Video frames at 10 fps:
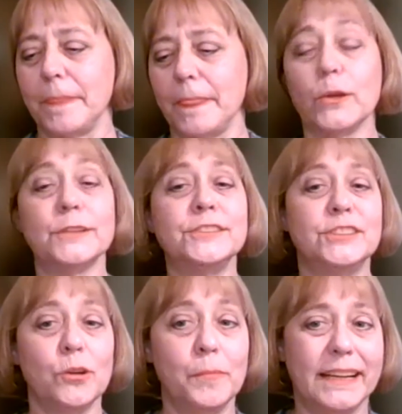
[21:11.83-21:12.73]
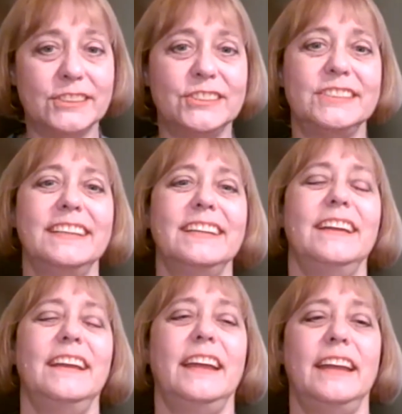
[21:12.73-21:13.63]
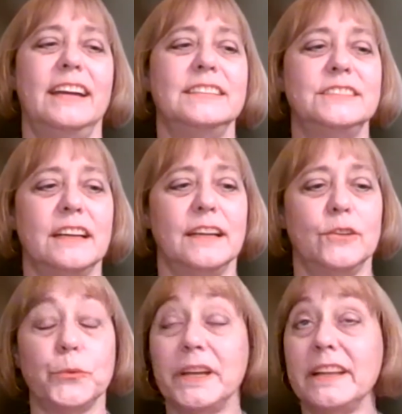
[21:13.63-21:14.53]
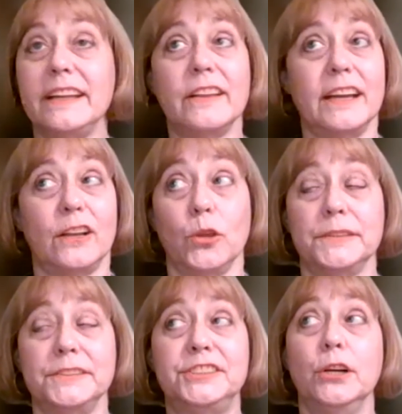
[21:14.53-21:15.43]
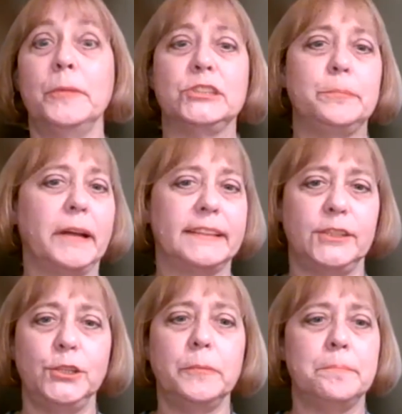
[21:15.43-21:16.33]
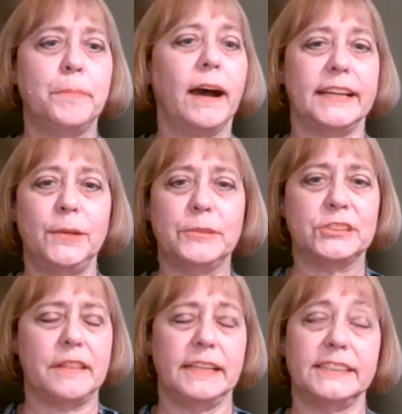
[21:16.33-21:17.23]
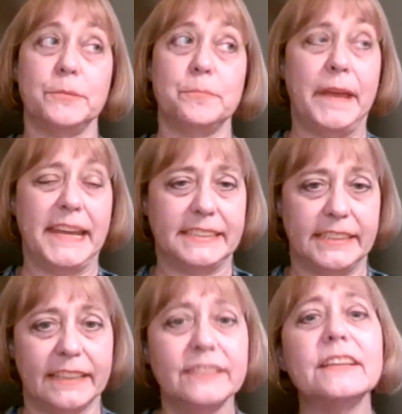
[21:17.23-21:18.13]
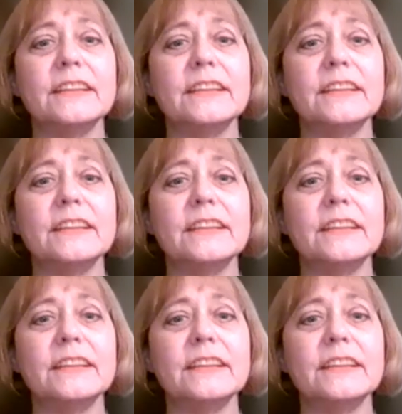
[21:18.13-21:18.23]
learn so much and really learn so much about the human body, which I think is amazing,